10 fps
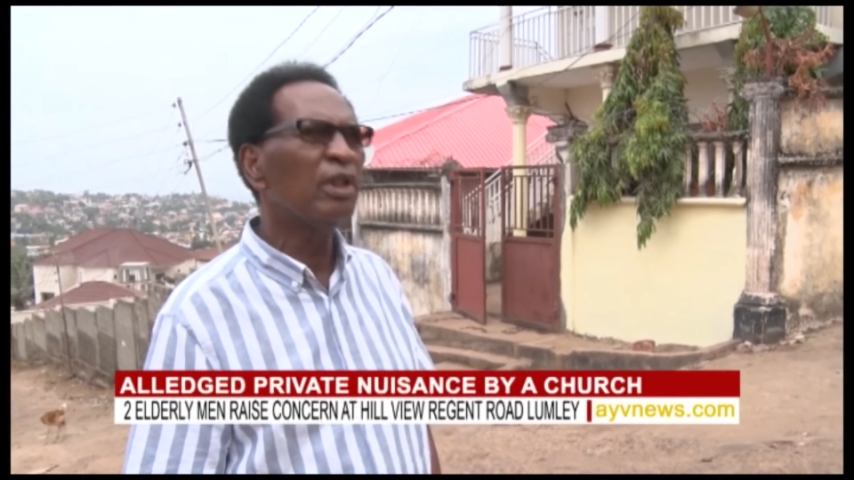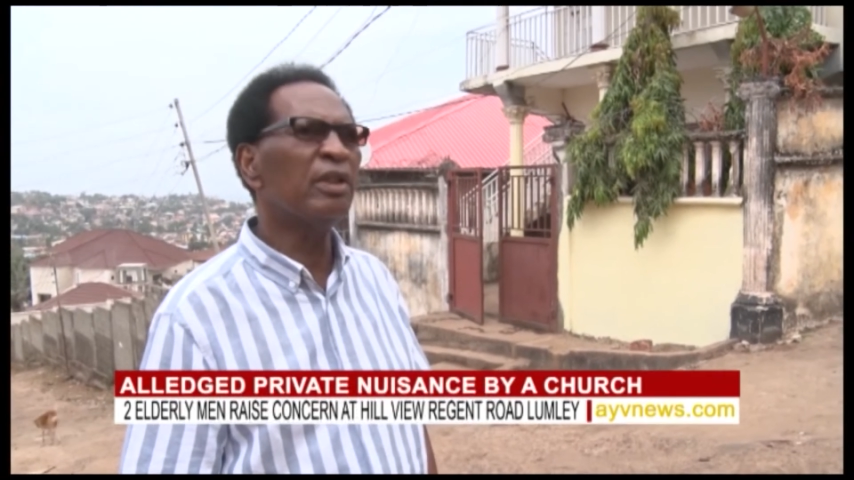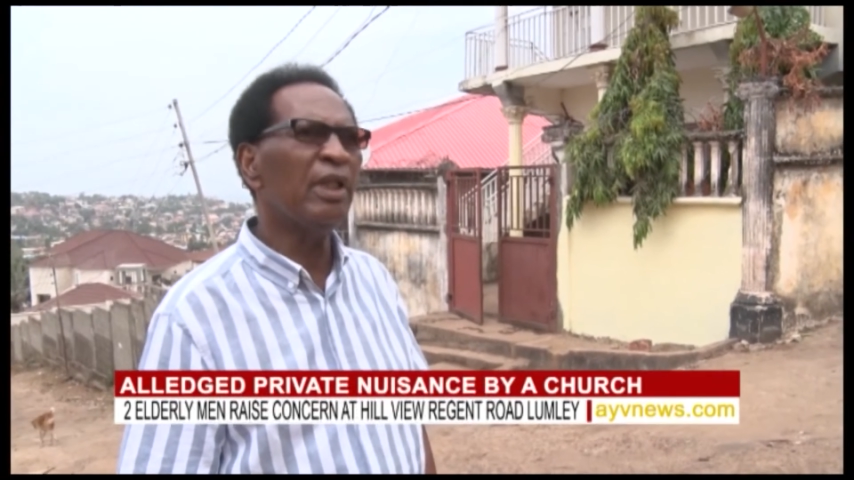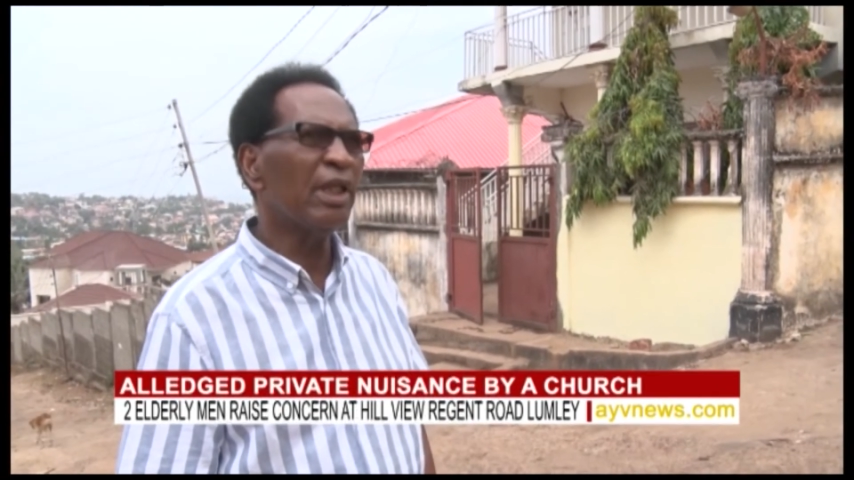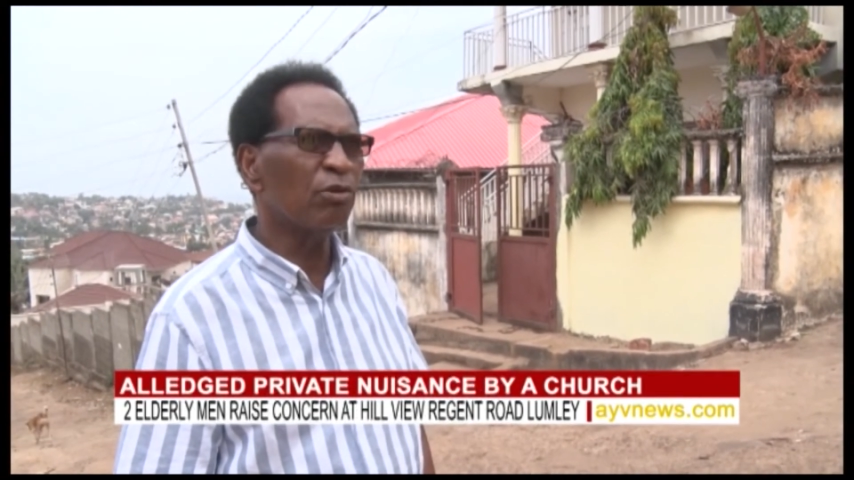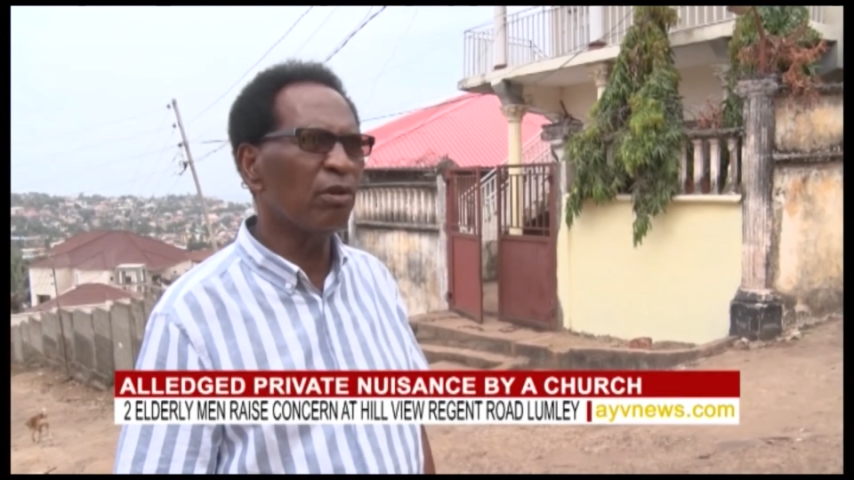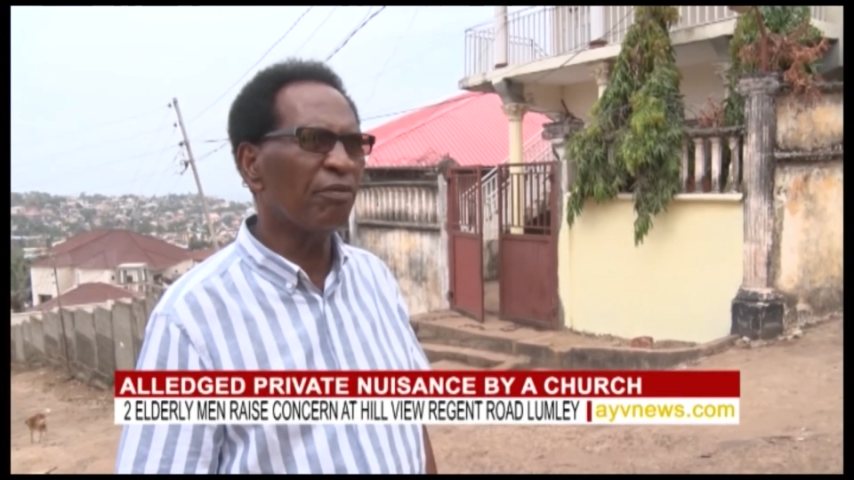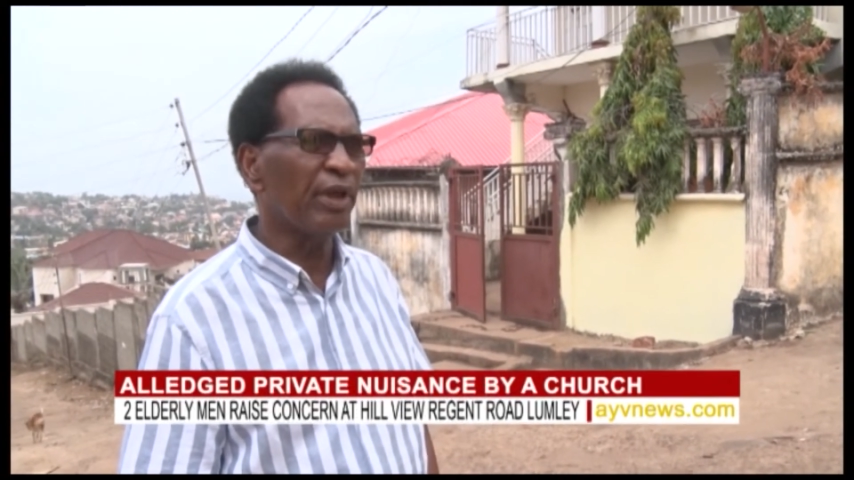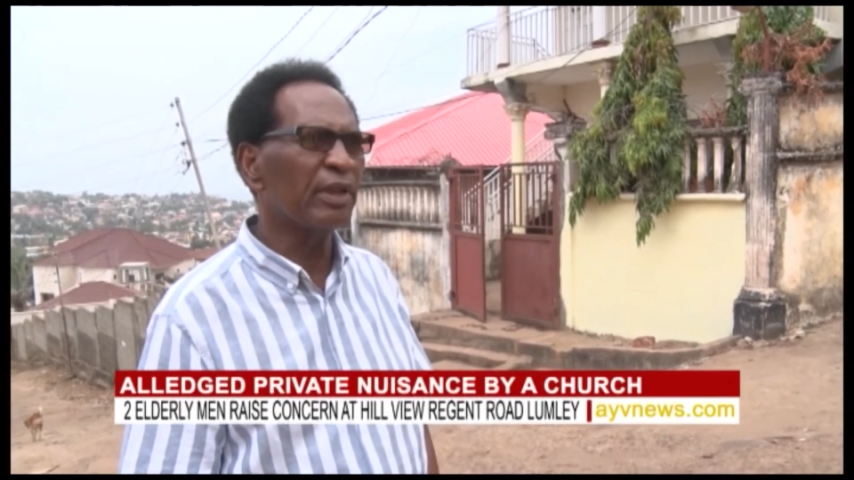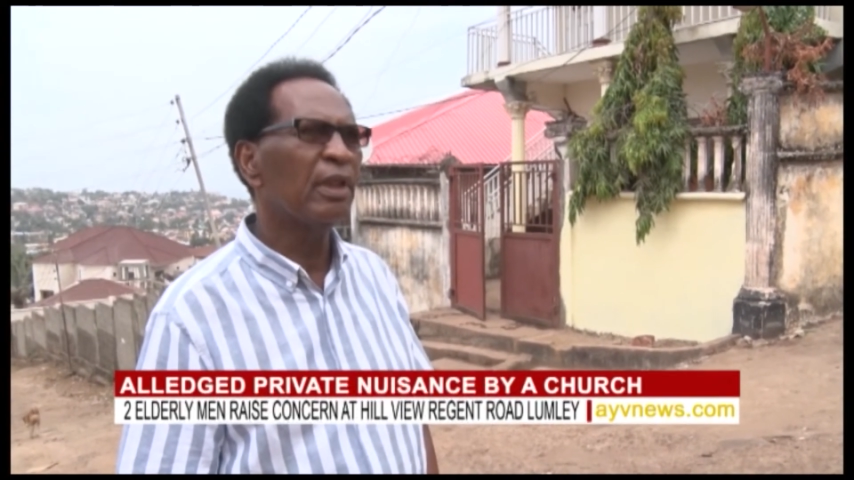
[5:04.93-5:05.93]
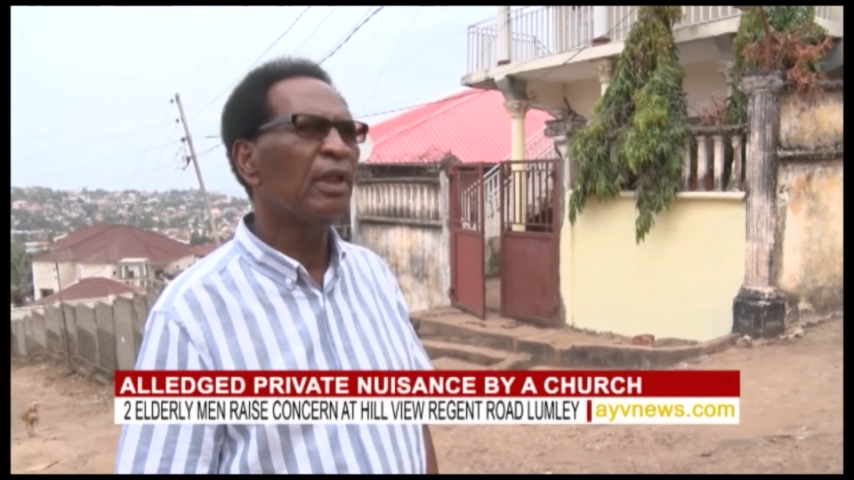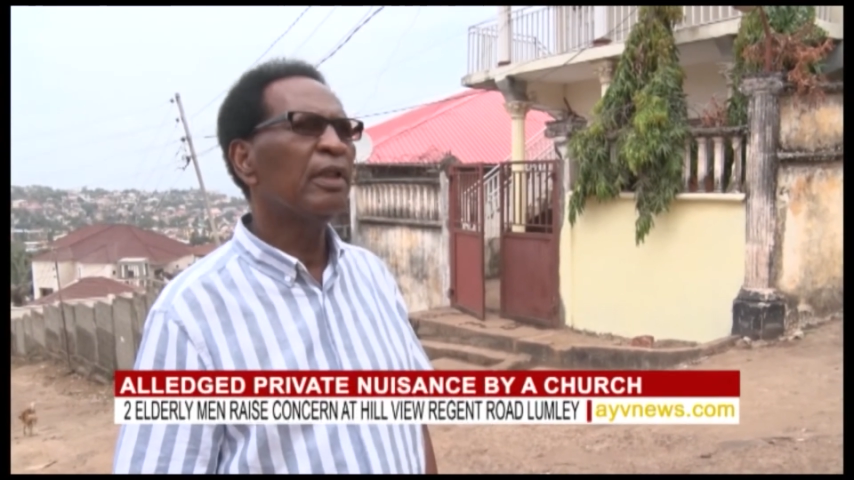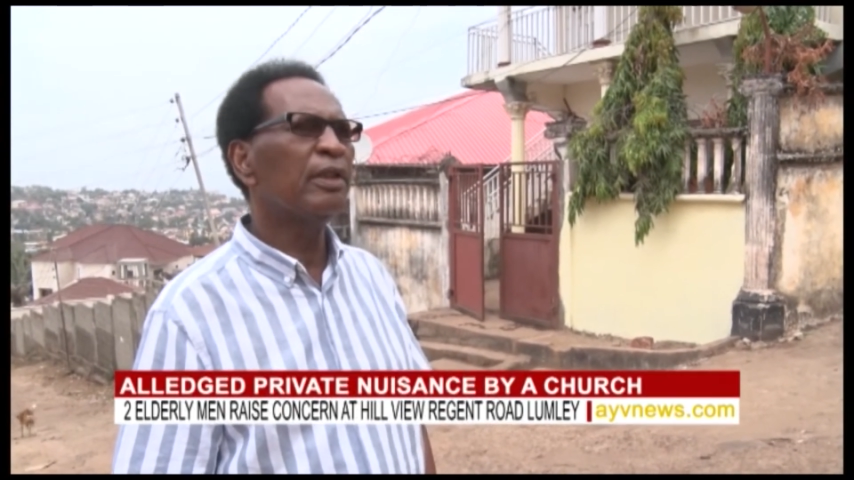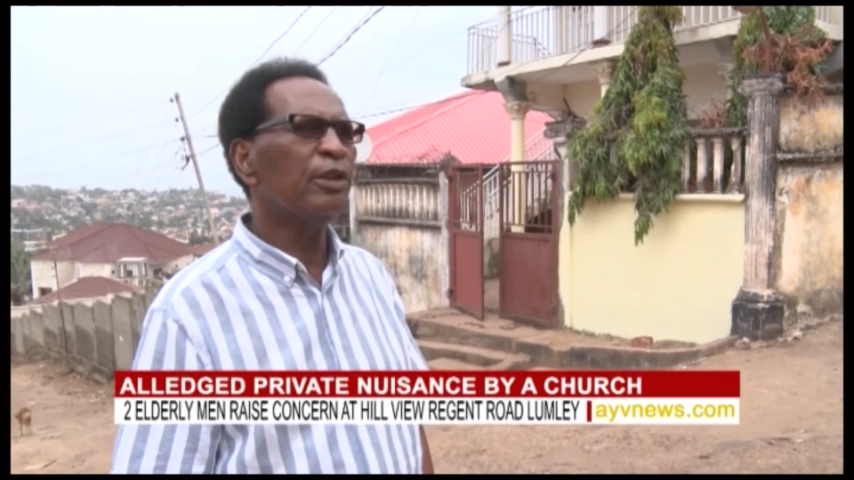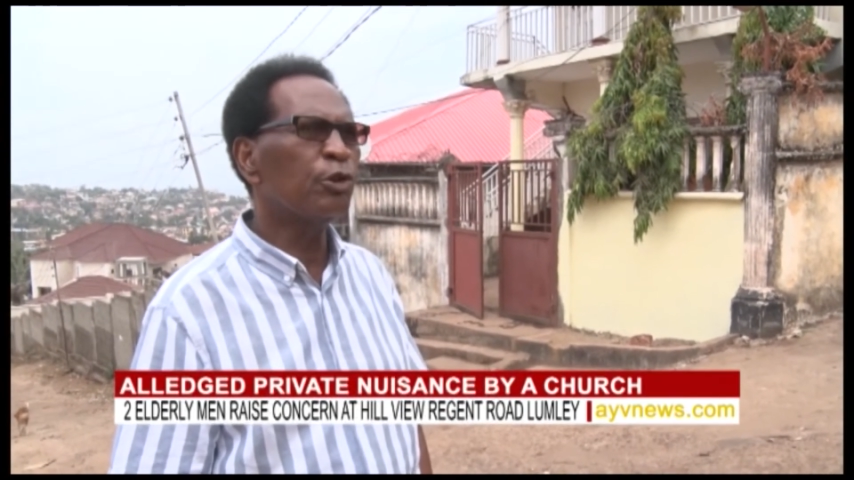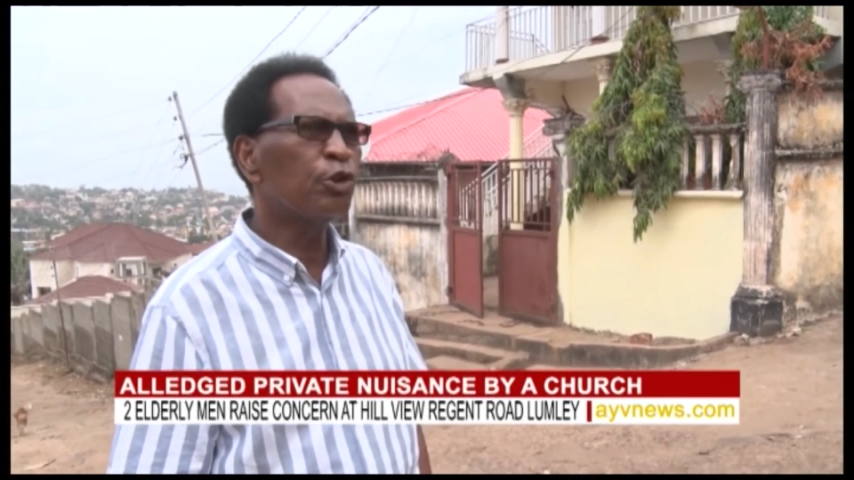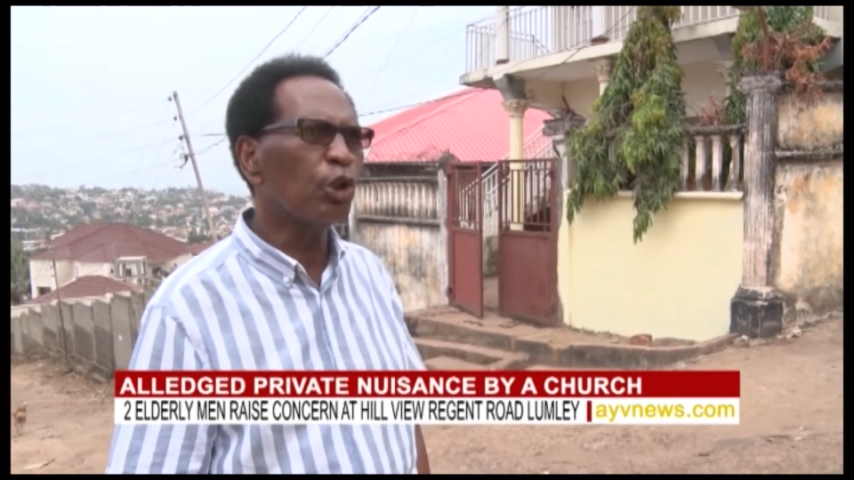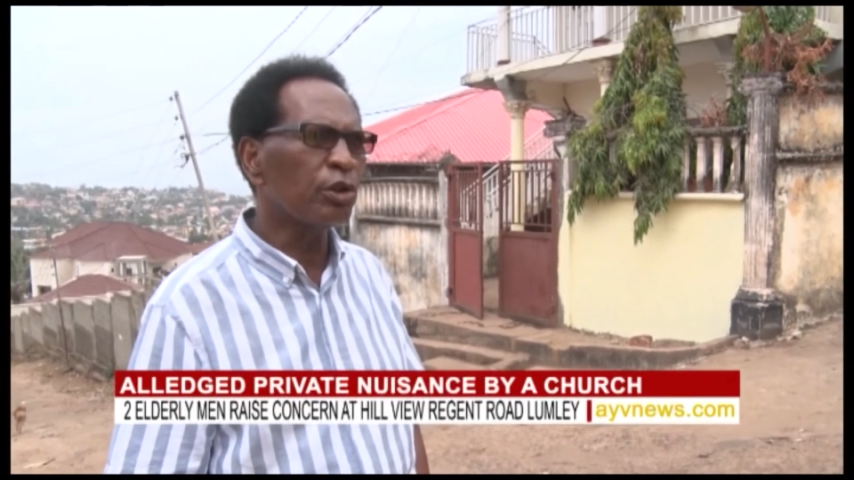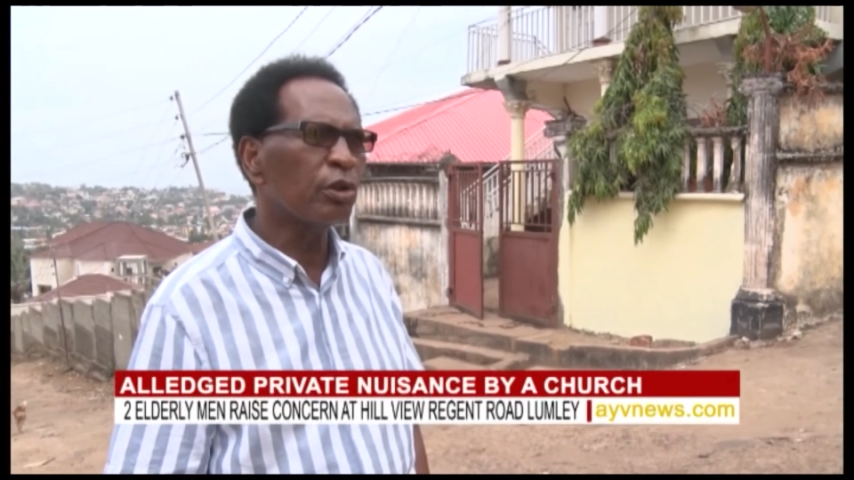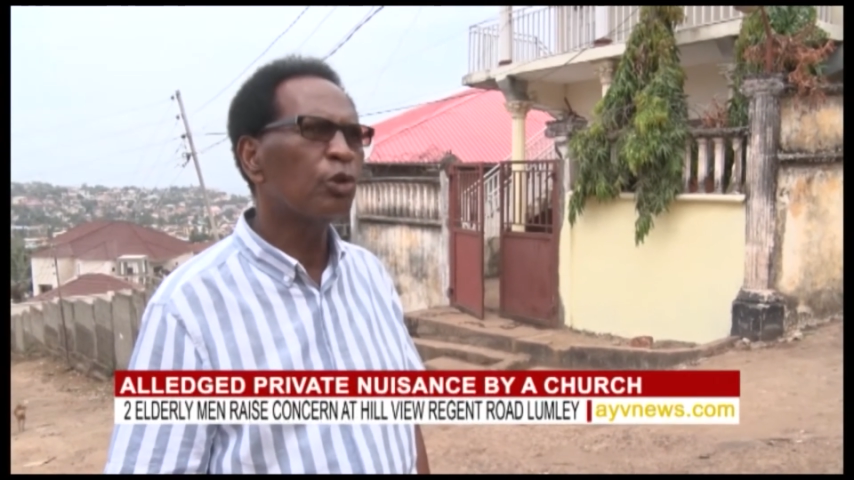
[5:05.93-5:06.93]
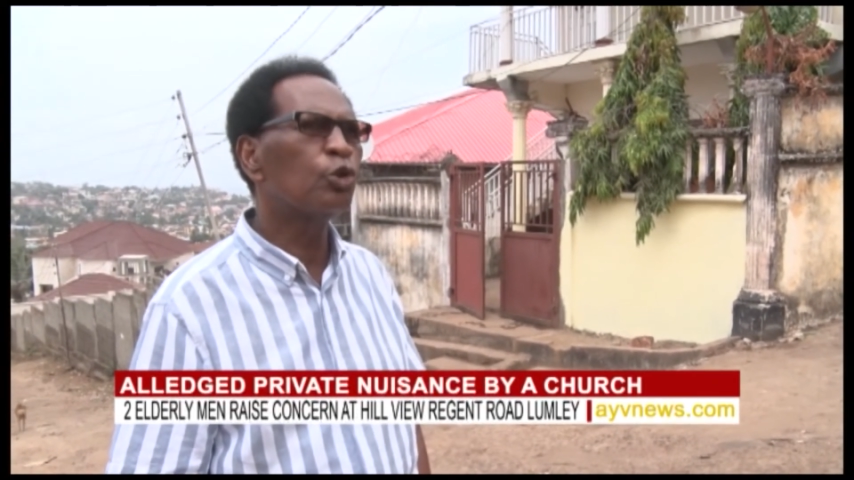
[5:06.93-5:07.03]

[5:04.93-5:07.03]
still has no effect. This church